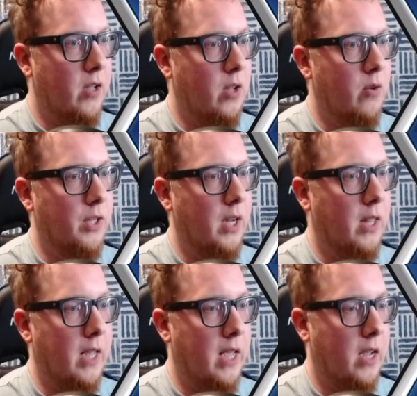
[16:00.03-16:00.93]
use it
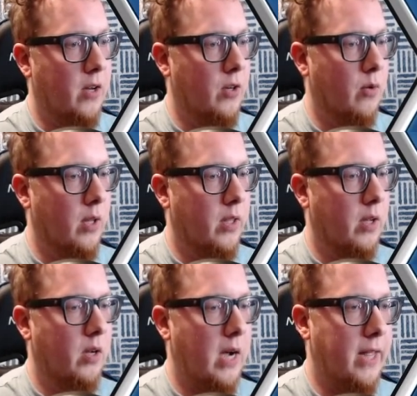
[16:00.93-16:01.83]
and they can't do
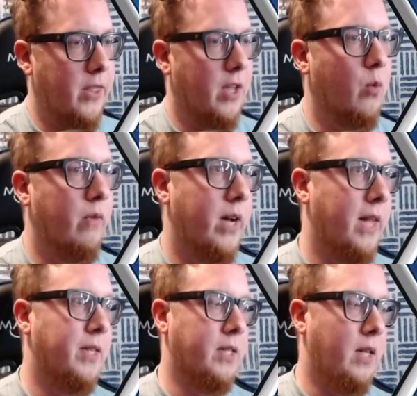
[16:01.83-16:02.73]
anything. I think we've
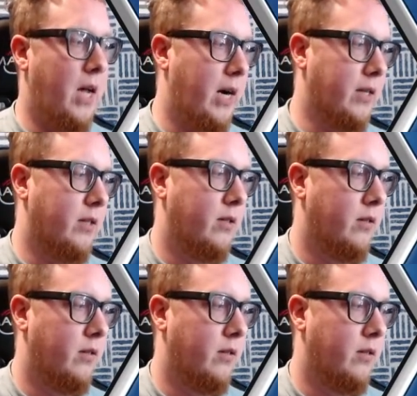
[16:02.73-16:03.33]
got this locked.